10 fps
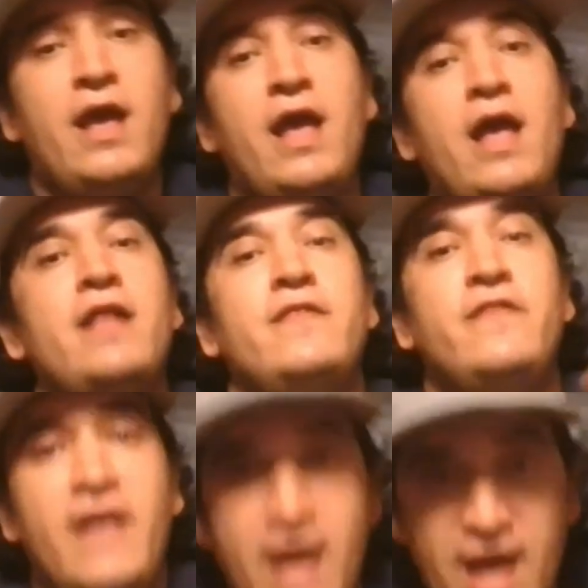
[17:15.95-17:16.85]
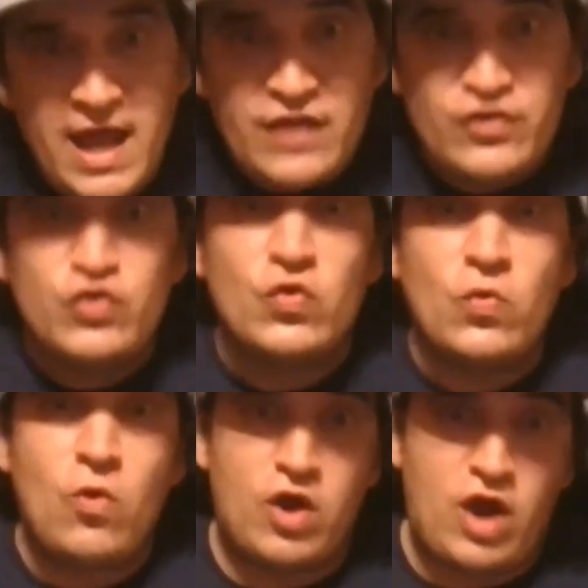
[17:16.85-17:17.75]
and then you could
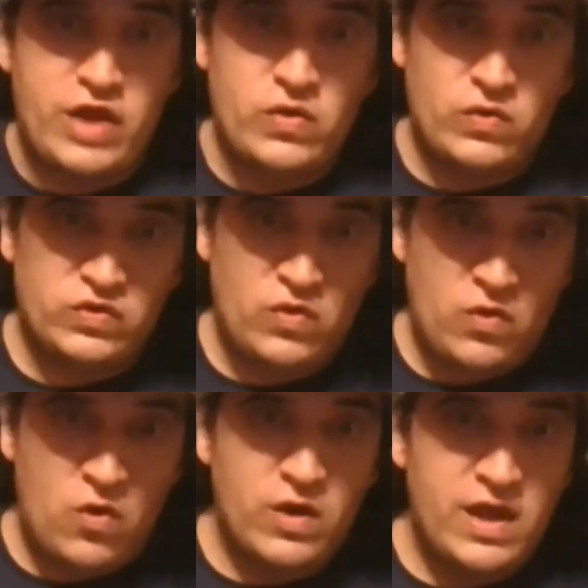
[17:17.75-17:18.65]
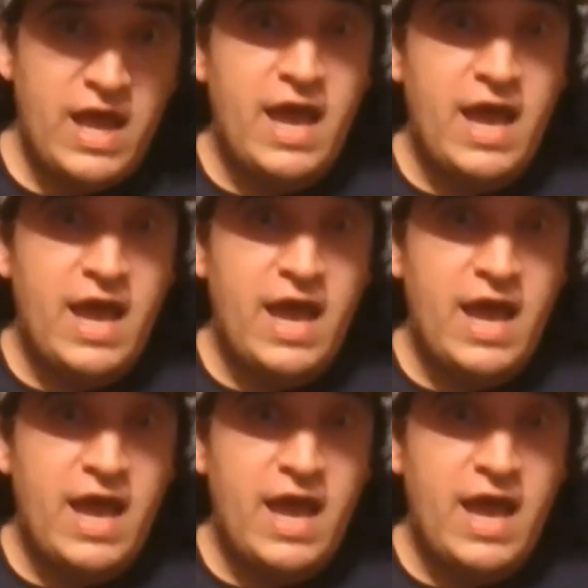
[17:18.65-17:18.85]
work on your dog